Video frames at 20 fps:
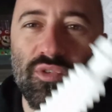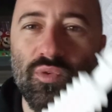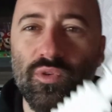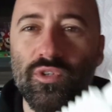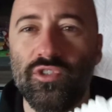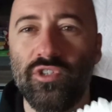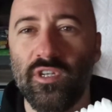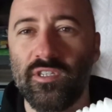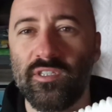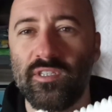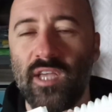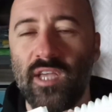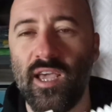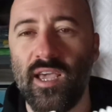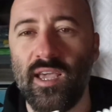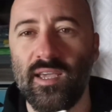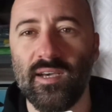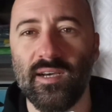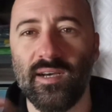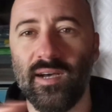this was just
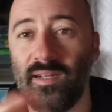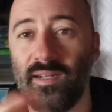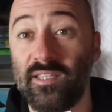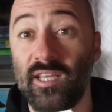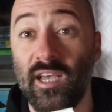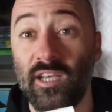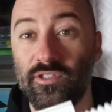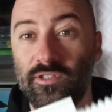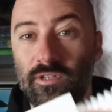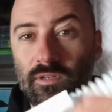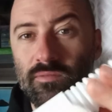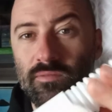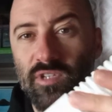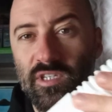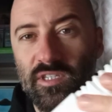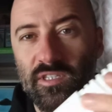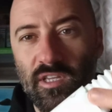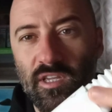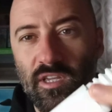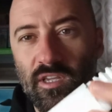a tester
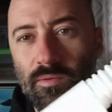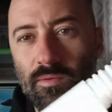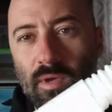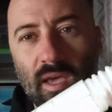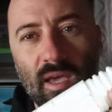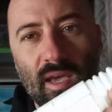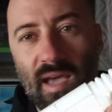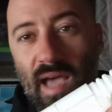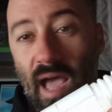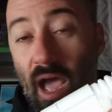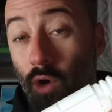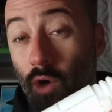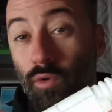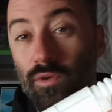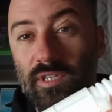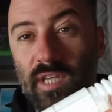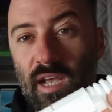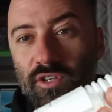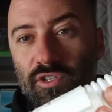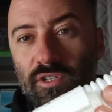to see how it
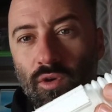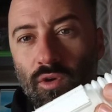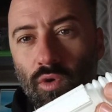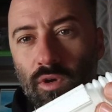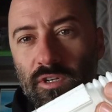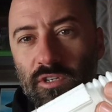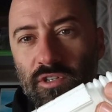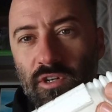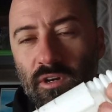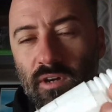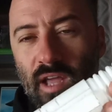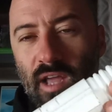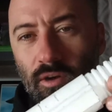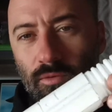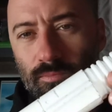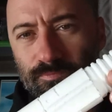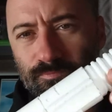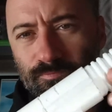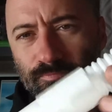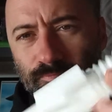was actually going to turn
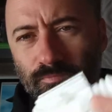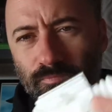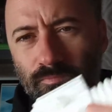out.